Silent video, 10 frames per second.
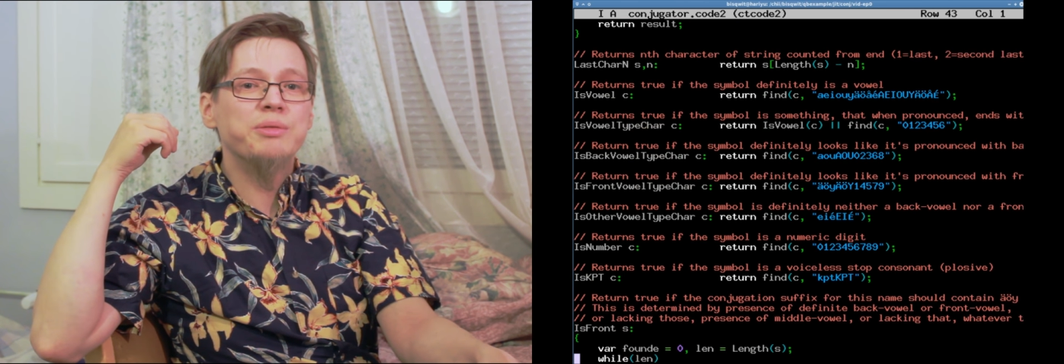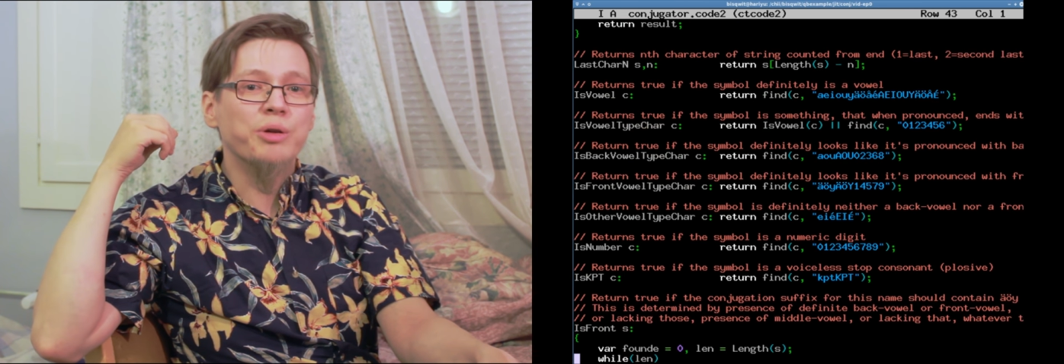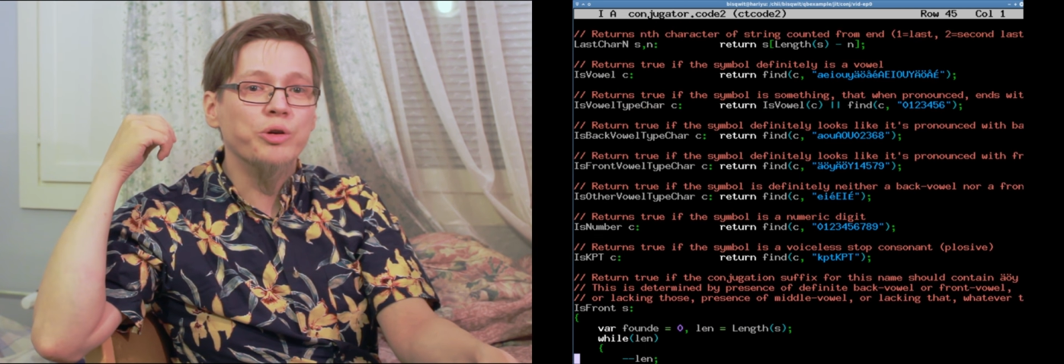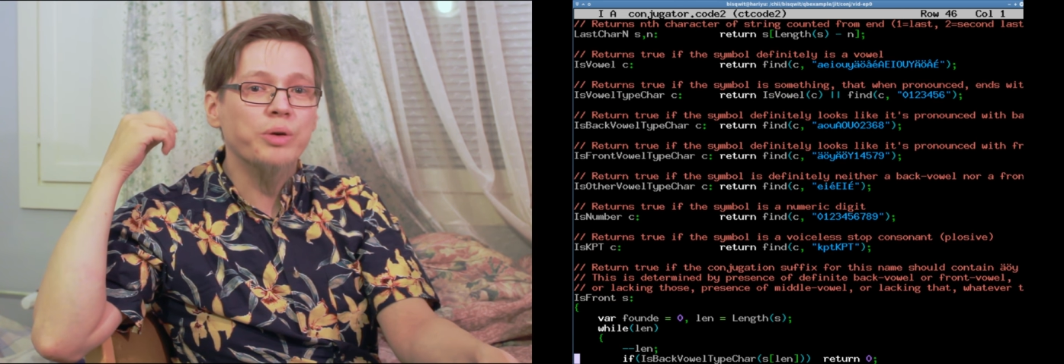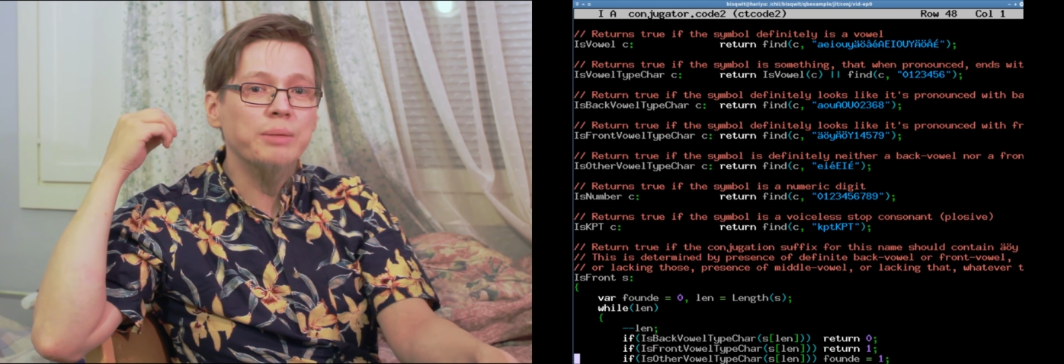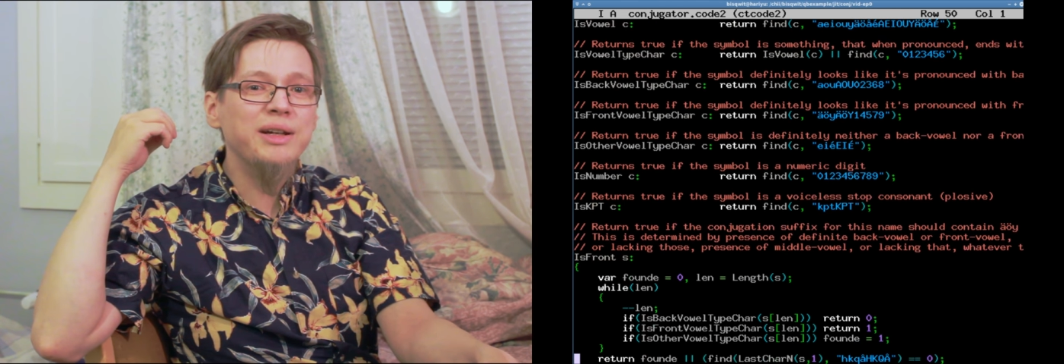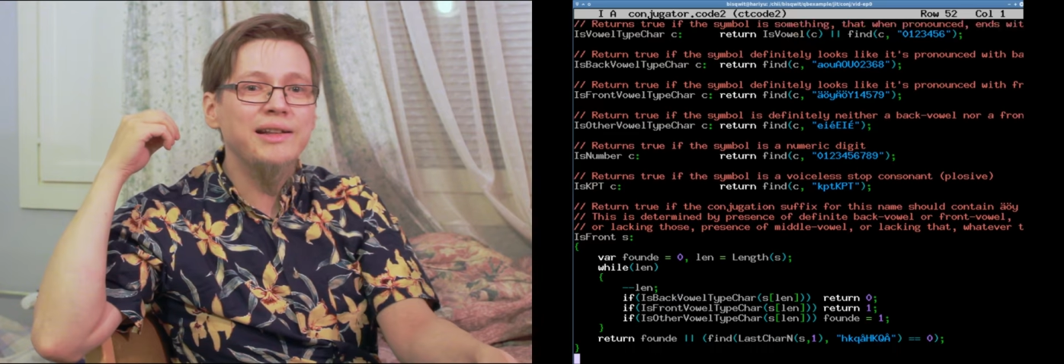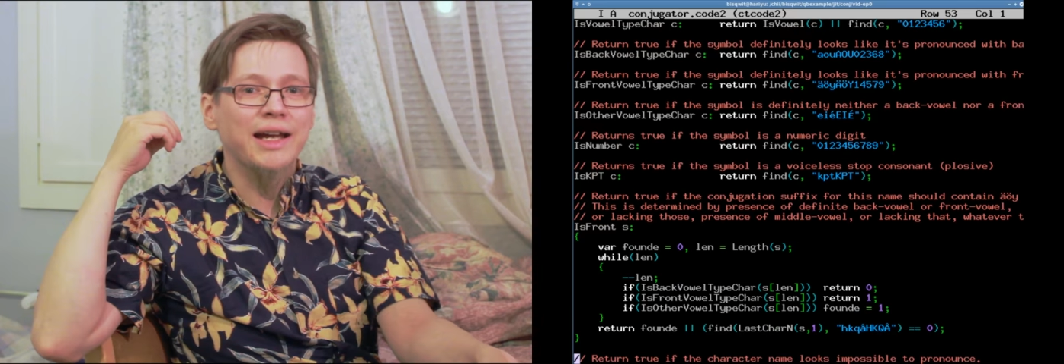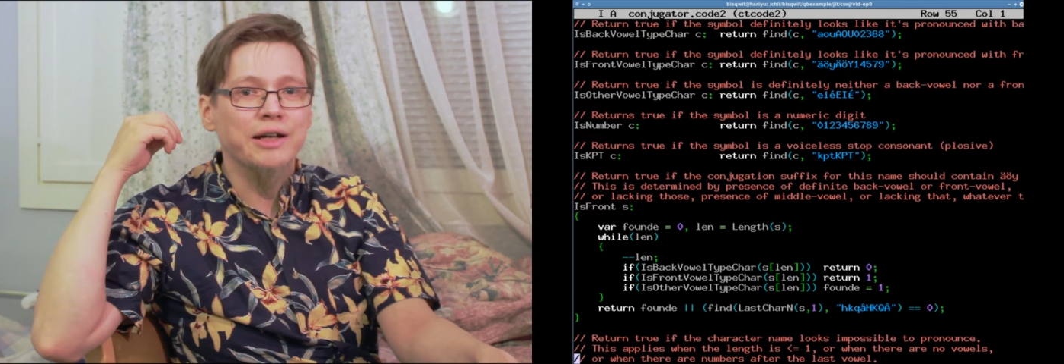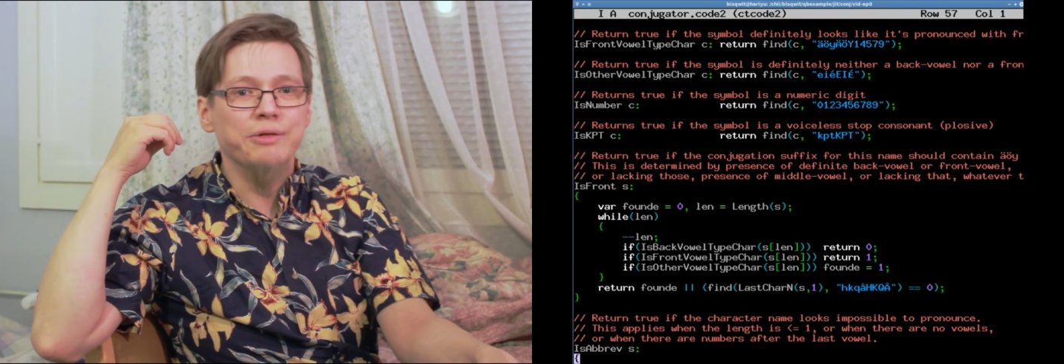programming
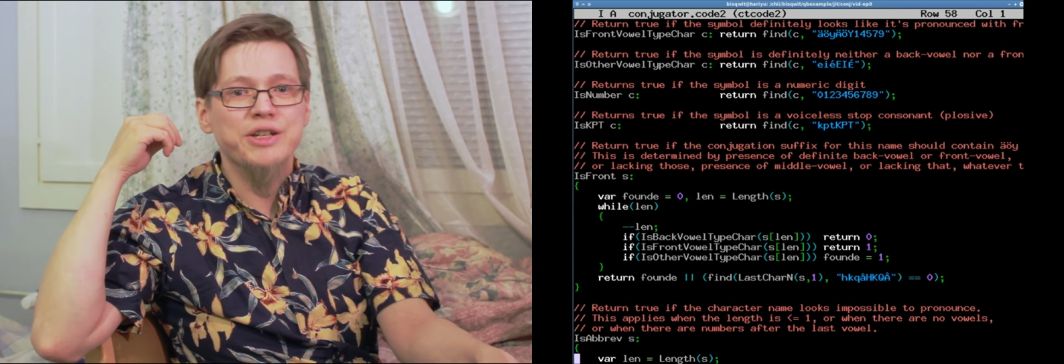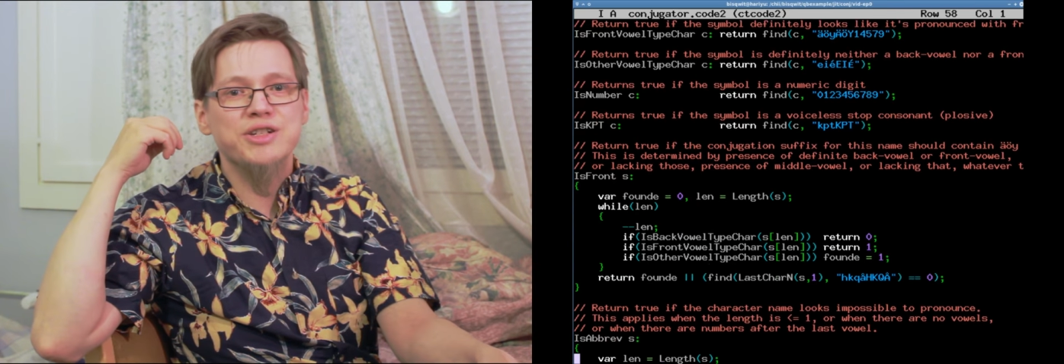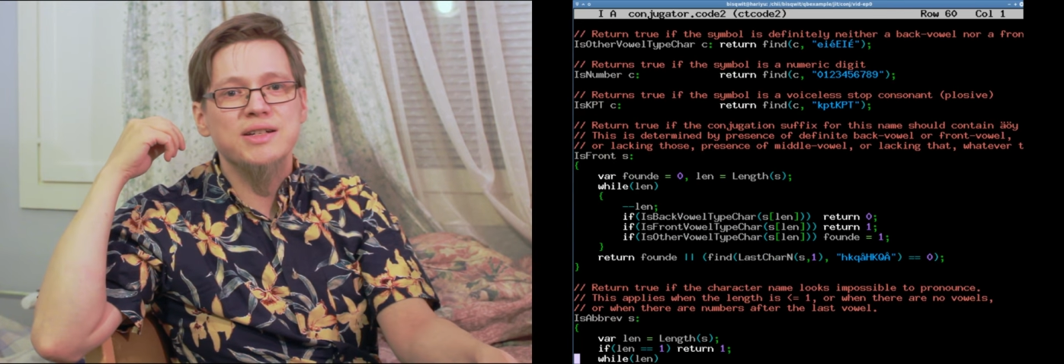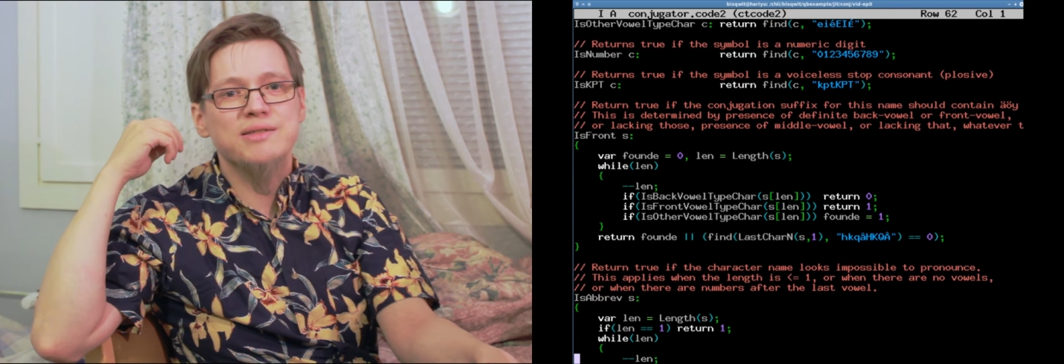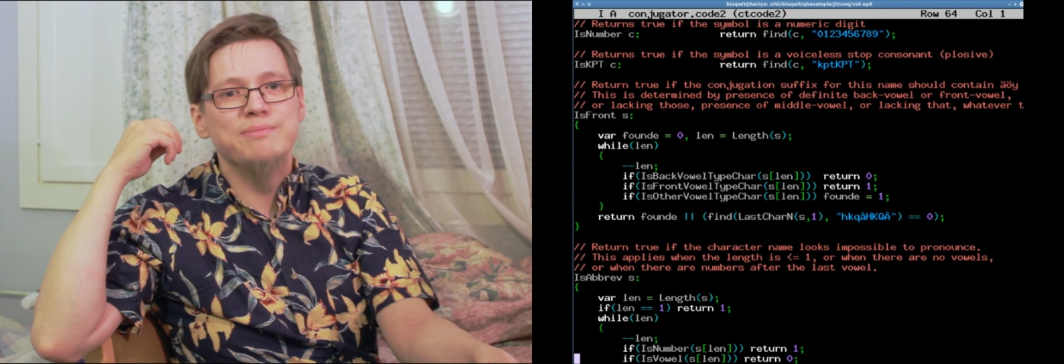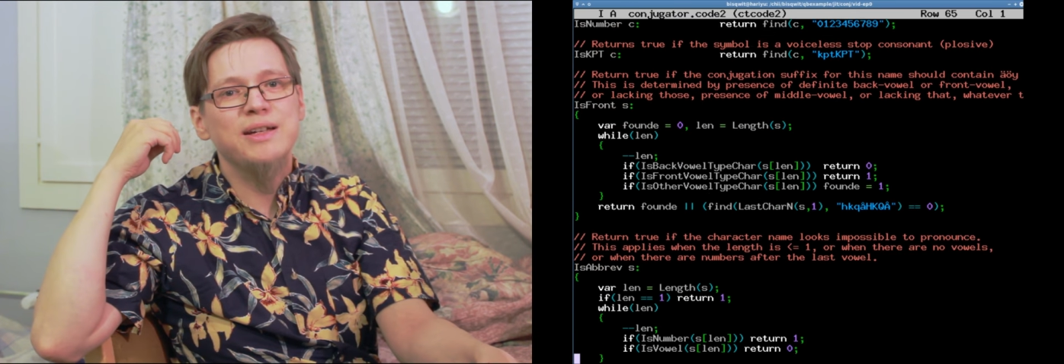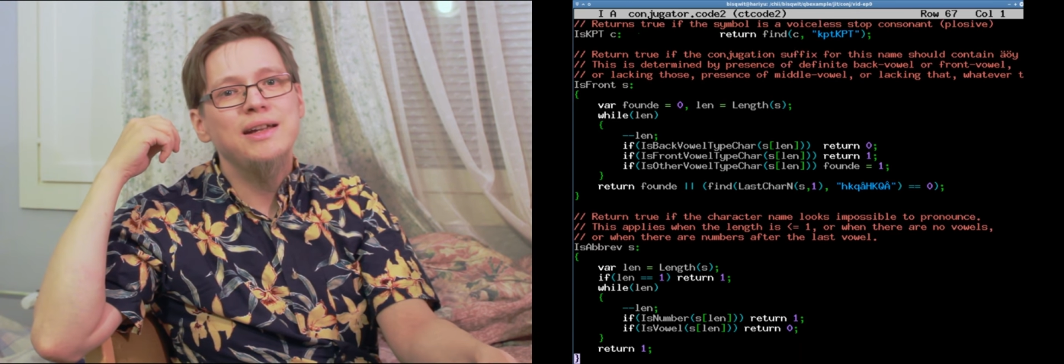languages.